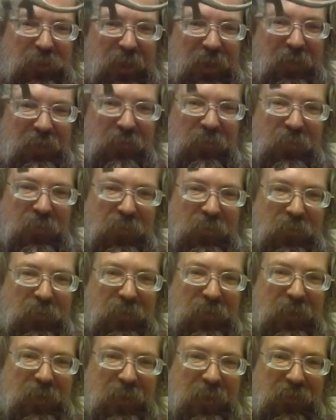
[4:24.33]
have here
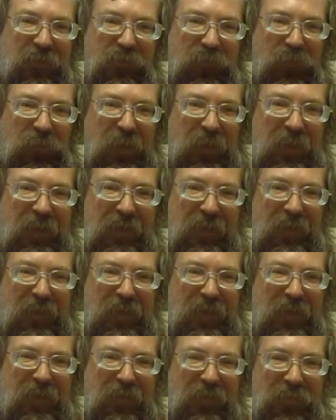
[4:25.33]
in hand right
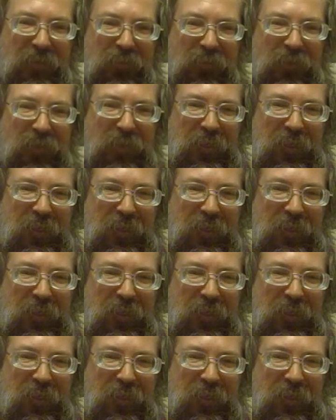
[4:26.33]
now,